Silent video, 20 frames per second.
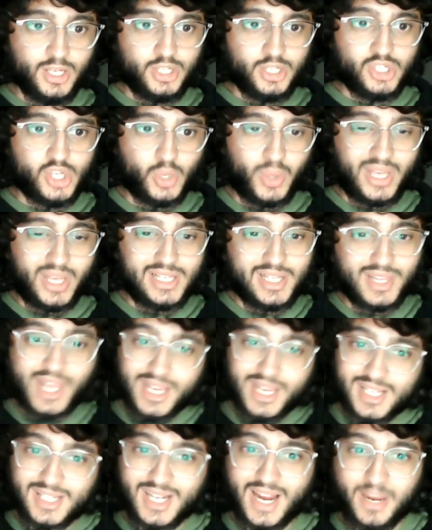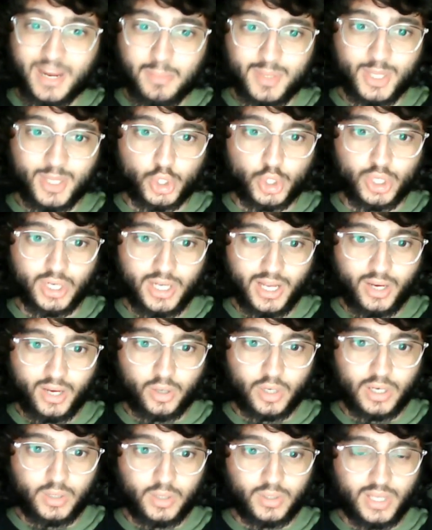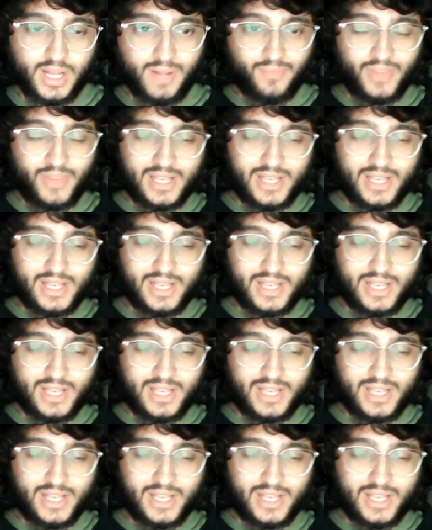So that's less time in the training ground.